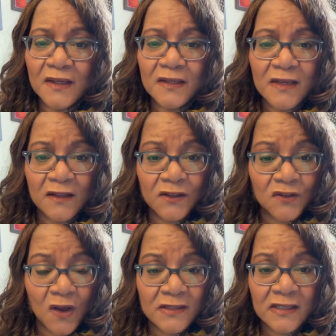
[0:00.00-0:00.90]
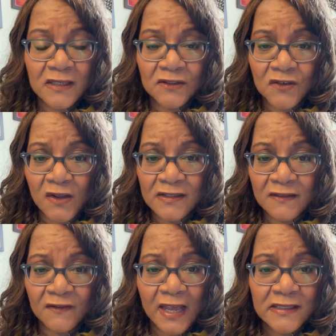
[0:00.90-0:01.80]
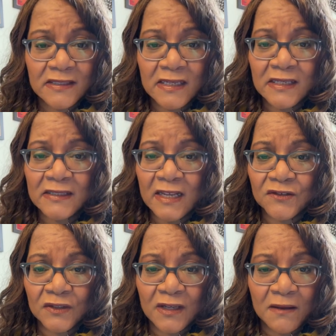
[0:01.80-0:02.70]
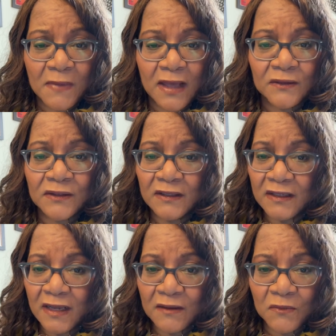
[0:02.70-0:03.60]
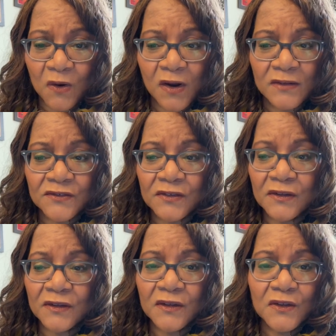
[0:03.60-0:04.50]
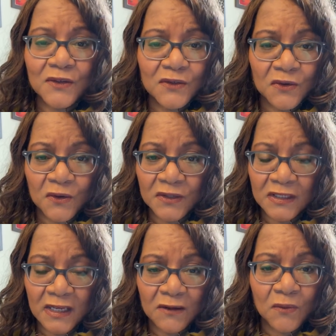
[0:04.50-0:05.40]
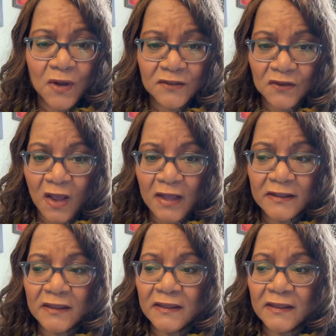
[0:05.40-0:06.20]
Now, the Johnson and Johnson vaccine that should come out in March, you only need one shot.